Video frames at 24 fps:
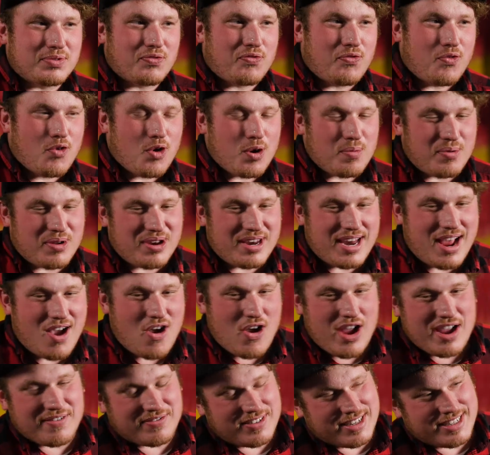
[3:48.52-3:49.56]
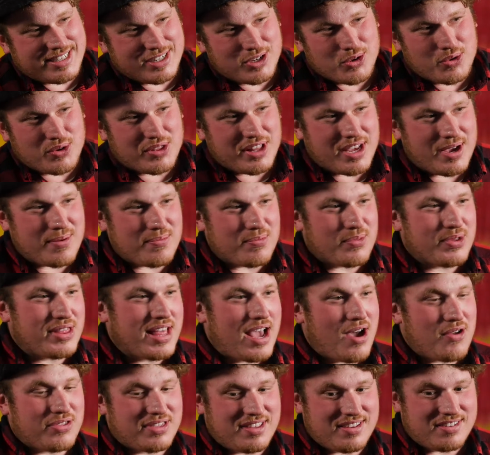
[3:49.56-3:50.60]
before, but now I have to deal with them
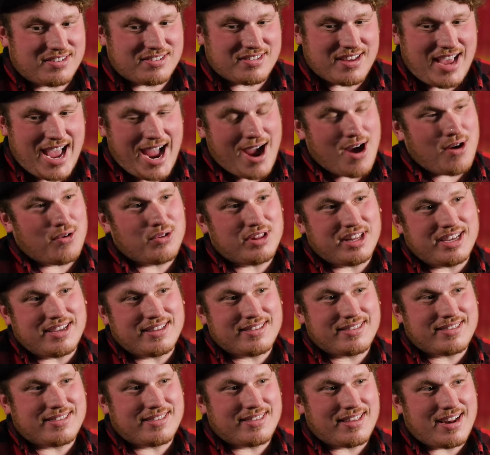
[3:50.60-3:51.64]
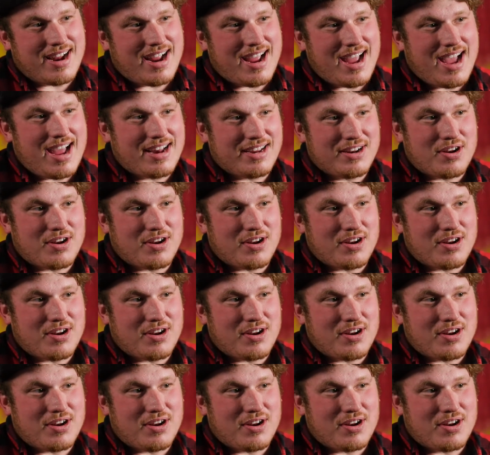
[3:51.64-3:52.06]
without this outlet that I had,